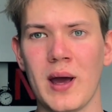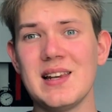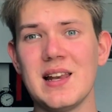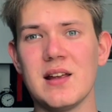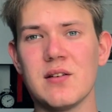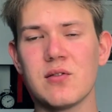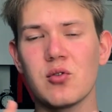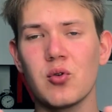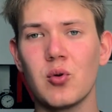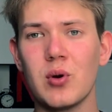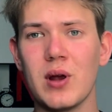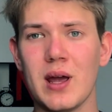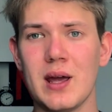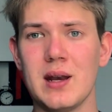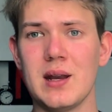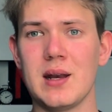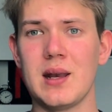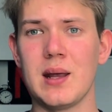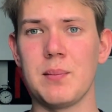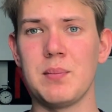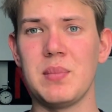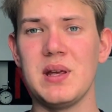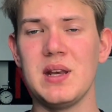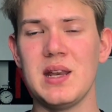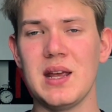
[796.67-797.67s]
They've created
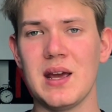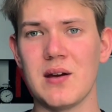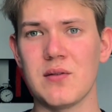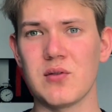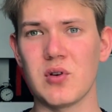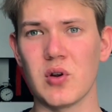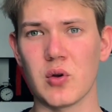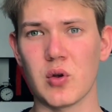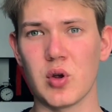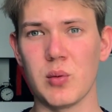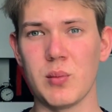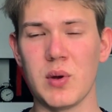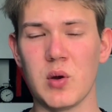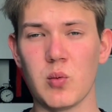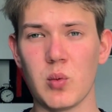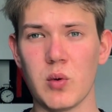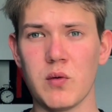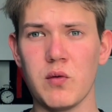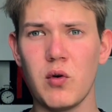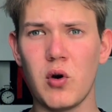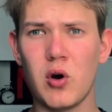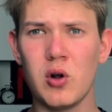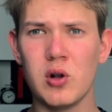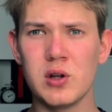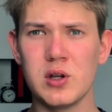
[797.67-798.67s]
a PDF document with
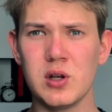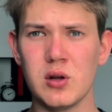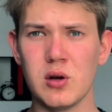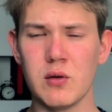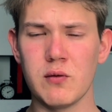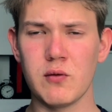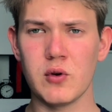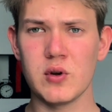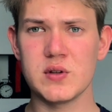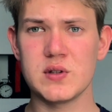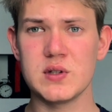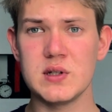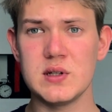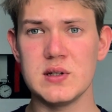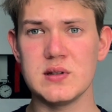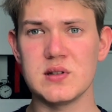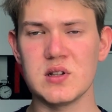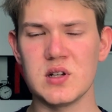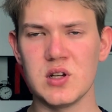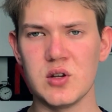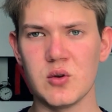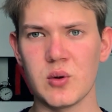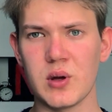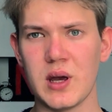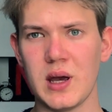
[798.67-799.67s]
all the universities
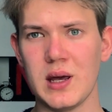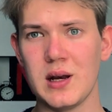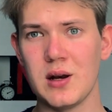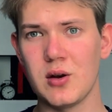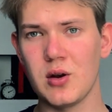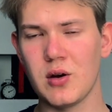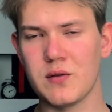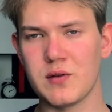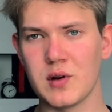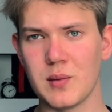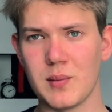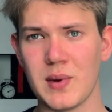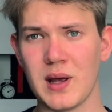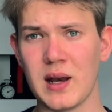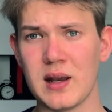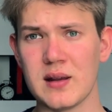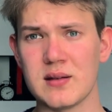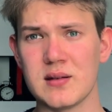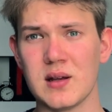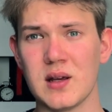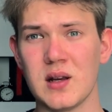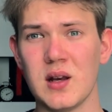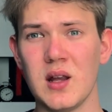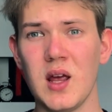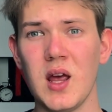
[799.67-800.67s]
in the UK that offer
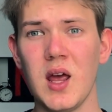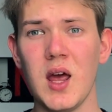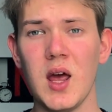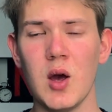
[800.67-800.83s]
medicine,